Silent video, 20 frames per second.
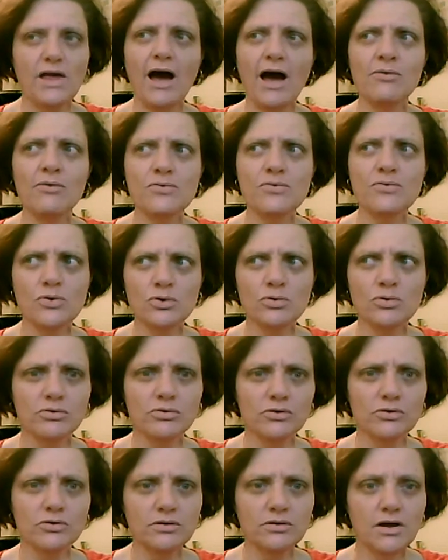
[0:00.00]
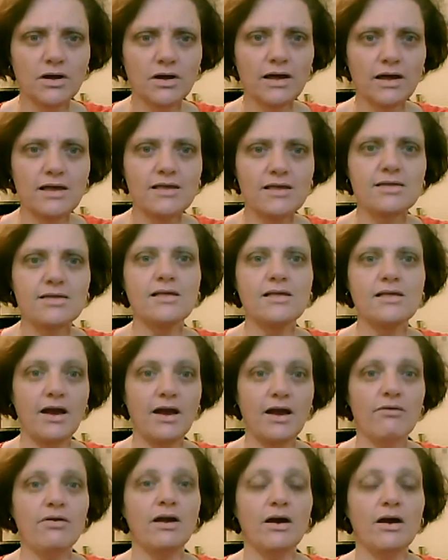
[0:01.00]
How suitable is this
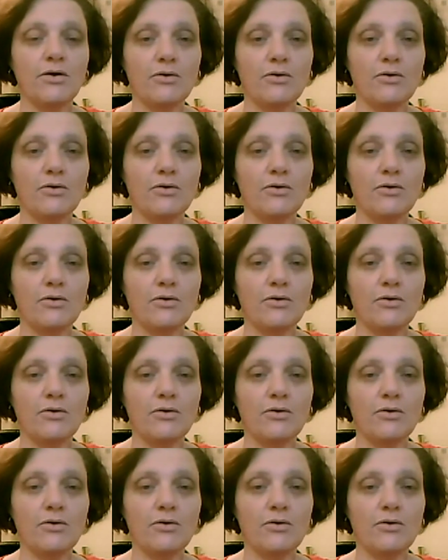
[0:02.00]
area